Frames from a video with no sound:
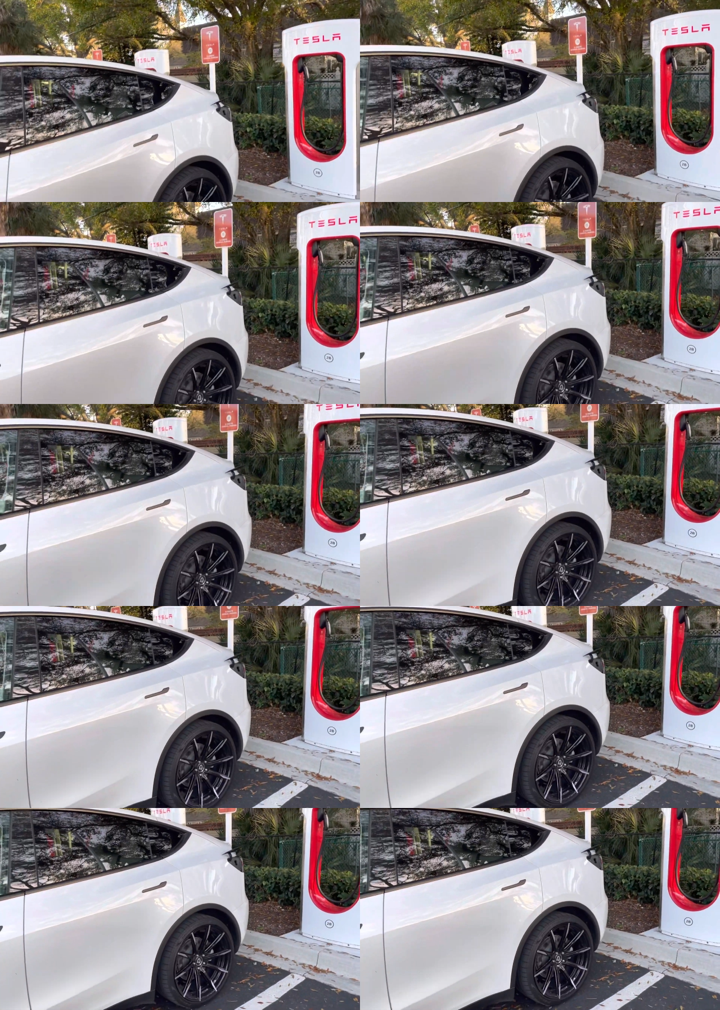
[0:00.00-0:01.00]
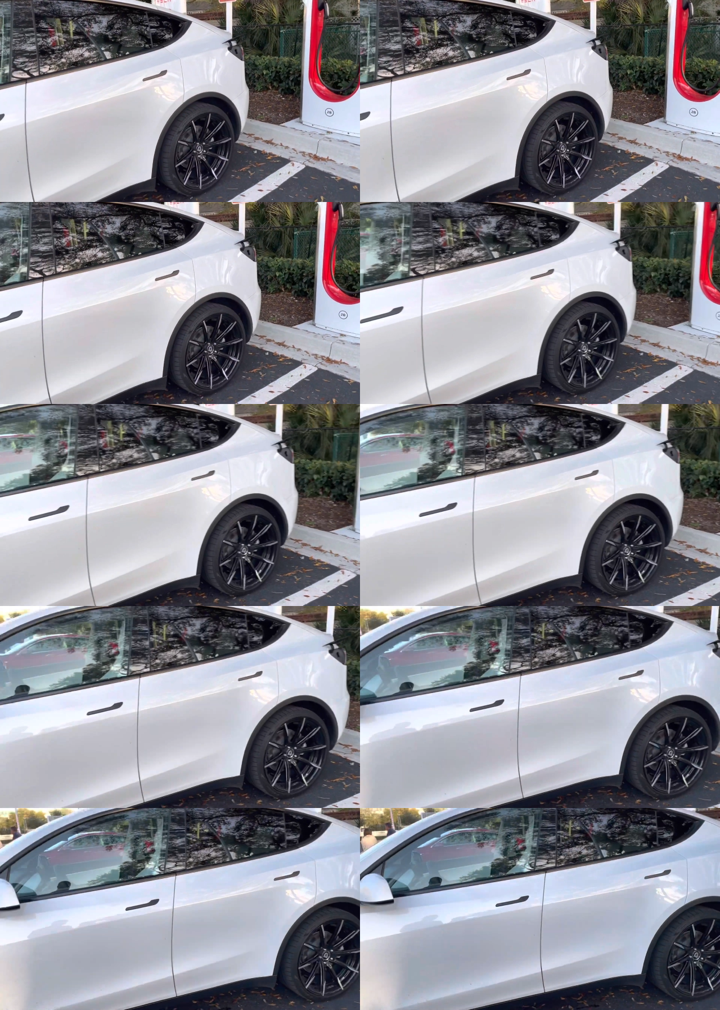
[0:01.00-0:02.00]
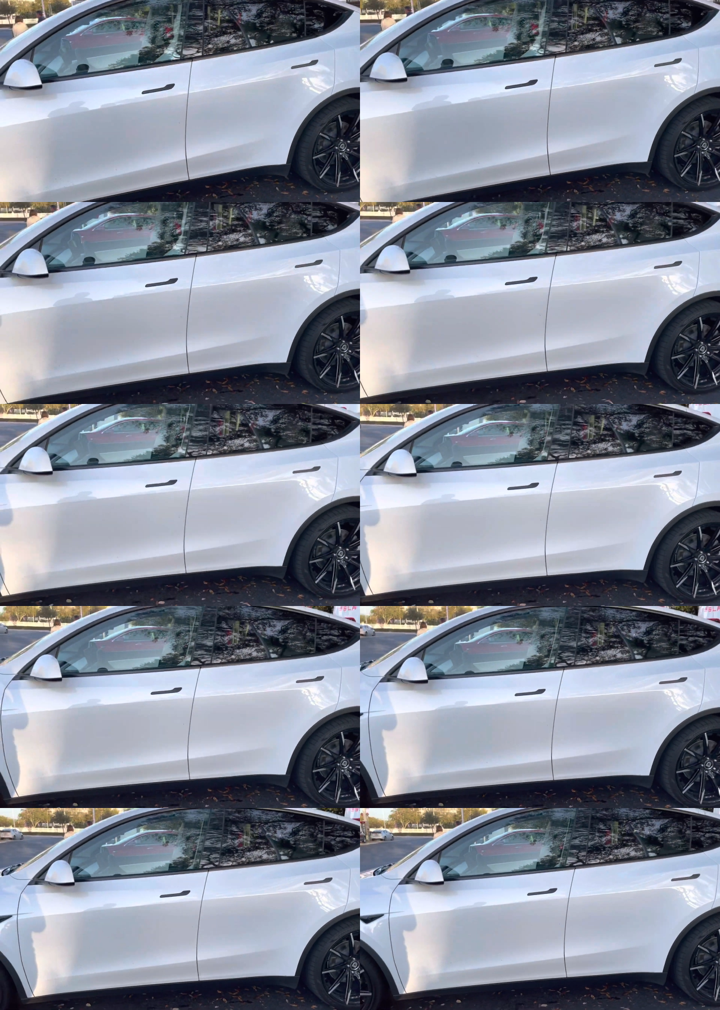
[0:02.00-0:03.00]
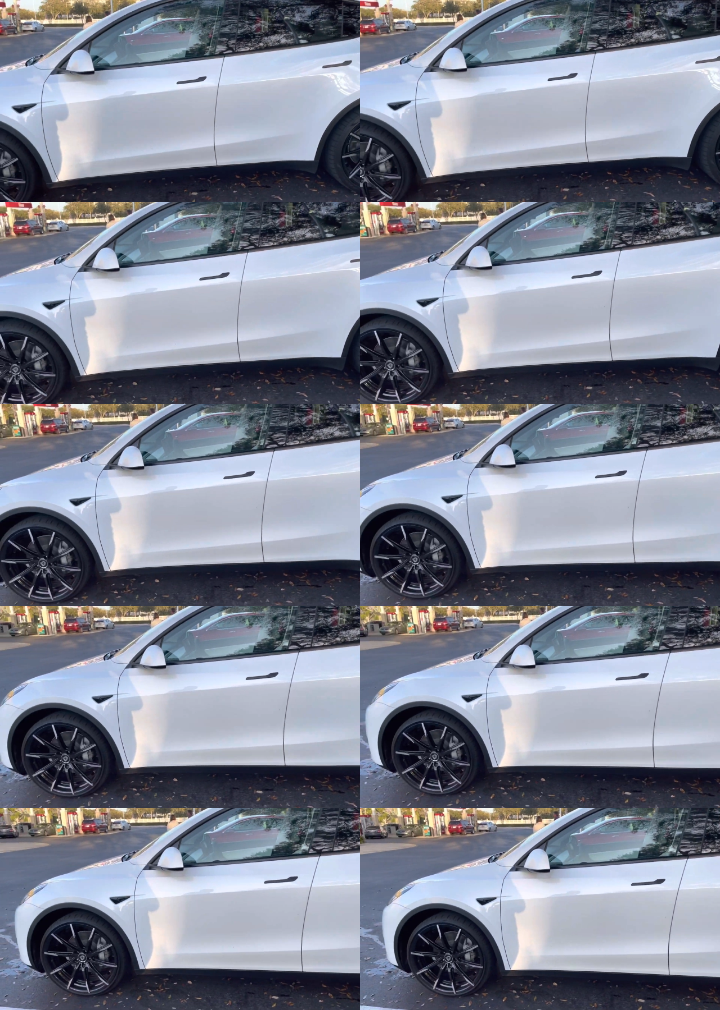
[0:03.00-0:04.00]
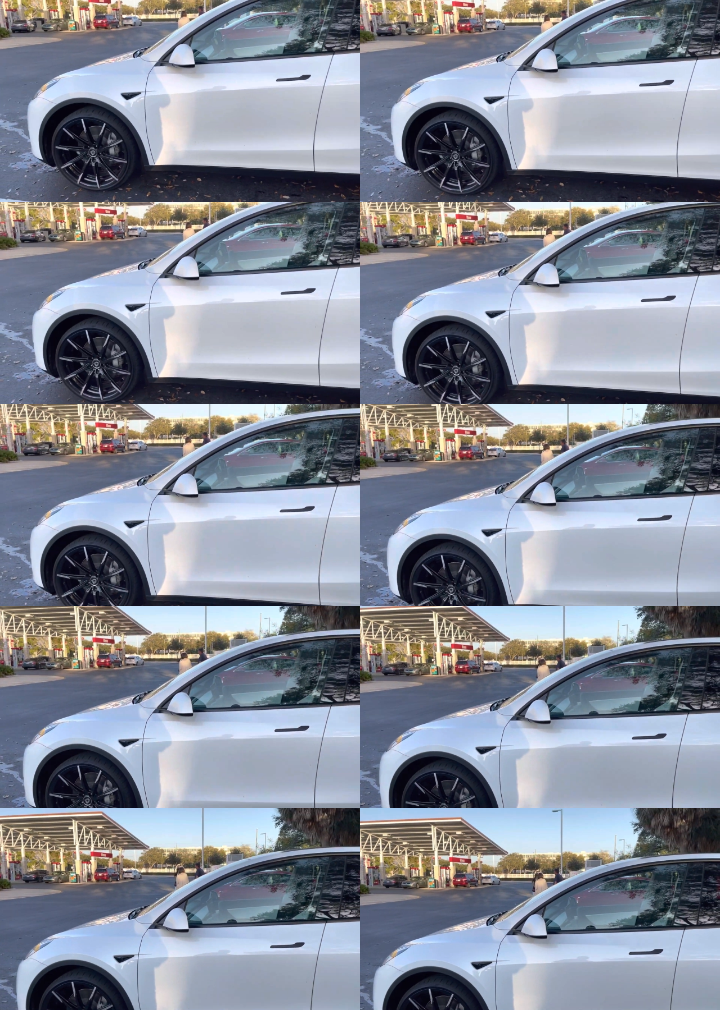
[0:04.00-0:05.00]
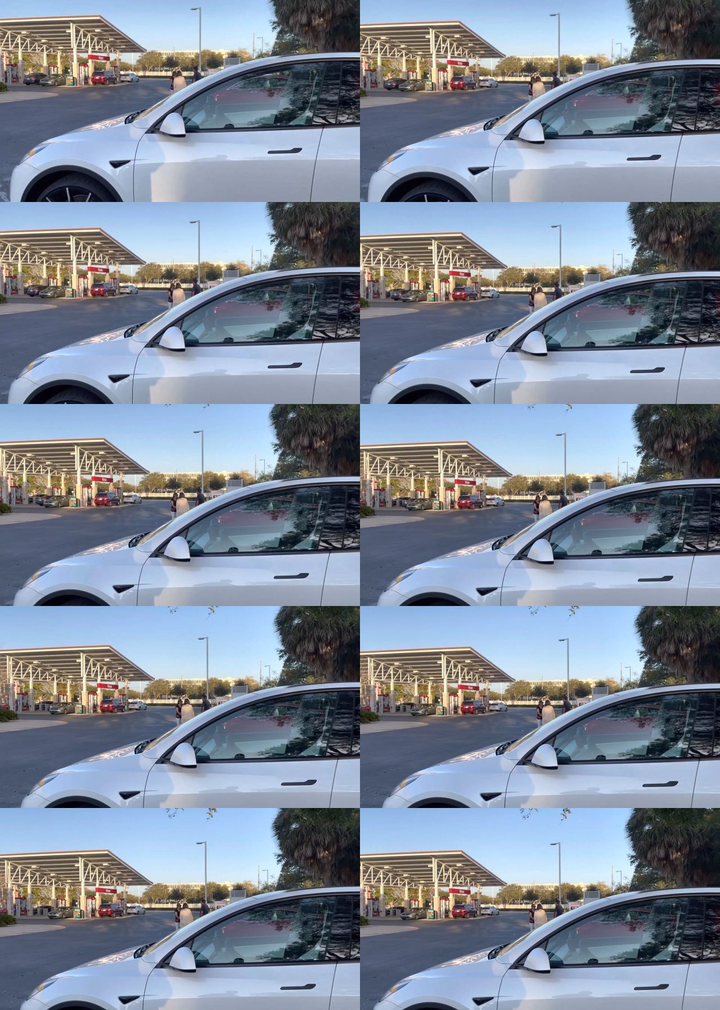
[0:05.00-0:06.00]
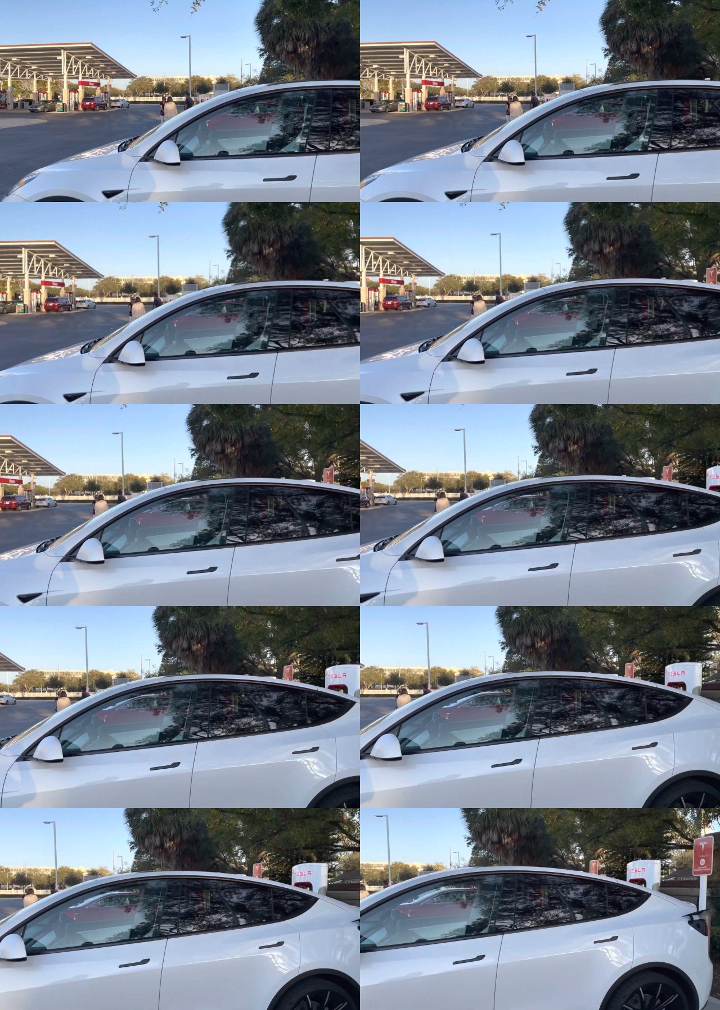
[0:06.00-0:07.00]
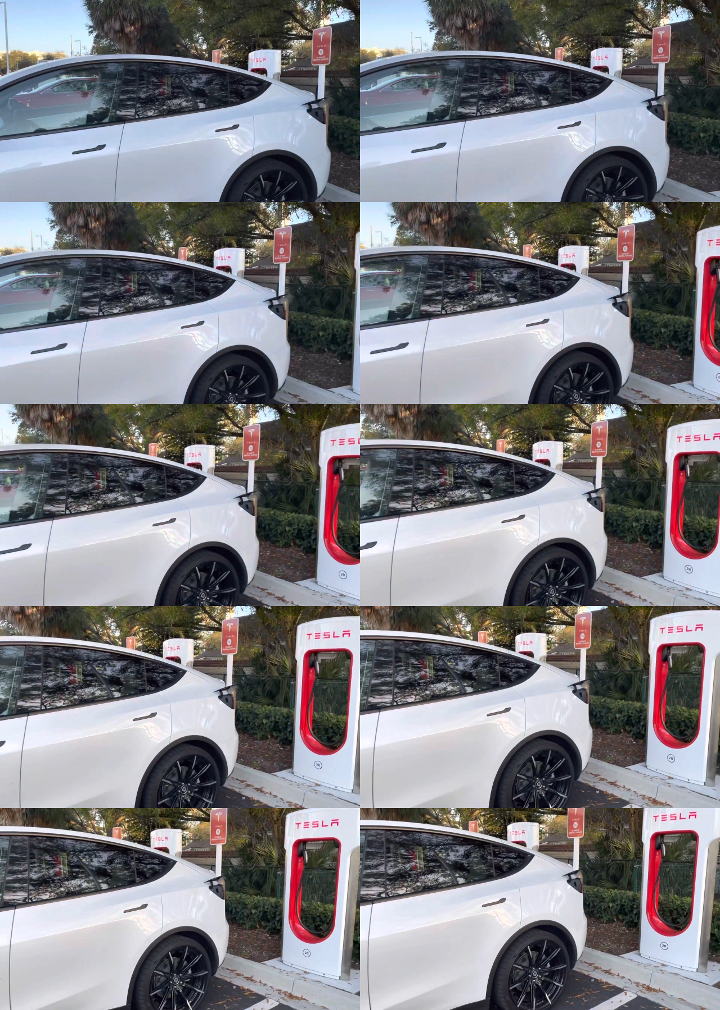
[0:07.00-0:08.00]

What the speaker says: [unreadable: no face in view]